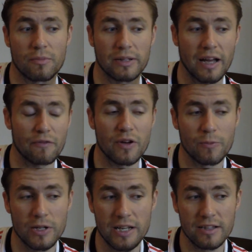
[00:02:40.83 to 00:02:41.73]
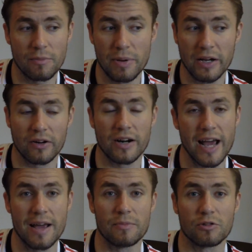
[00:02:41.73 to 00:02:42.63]
but I think we need a bigger
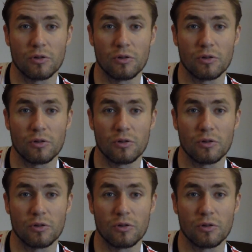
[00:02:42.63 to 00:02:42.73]
name